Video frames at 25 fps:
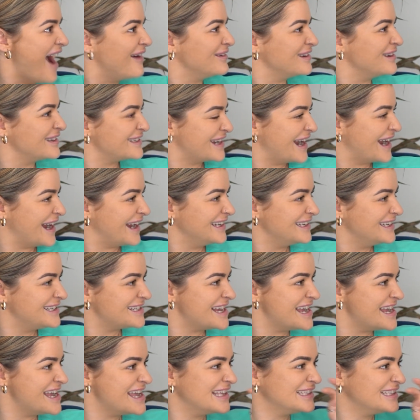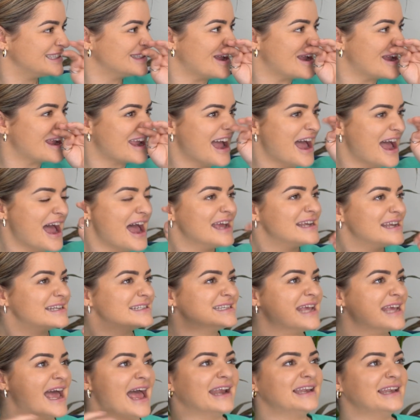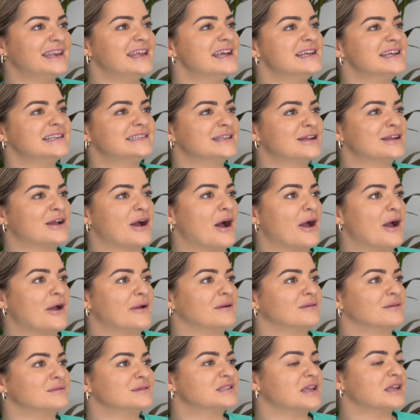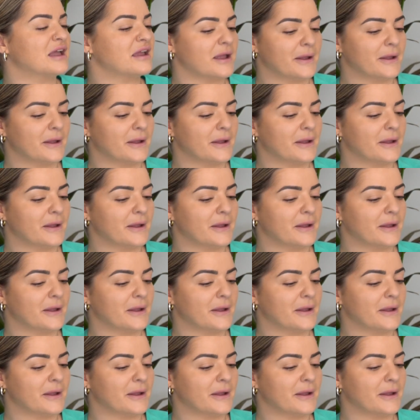How it changes. Yeah. Like 10 years ago, it was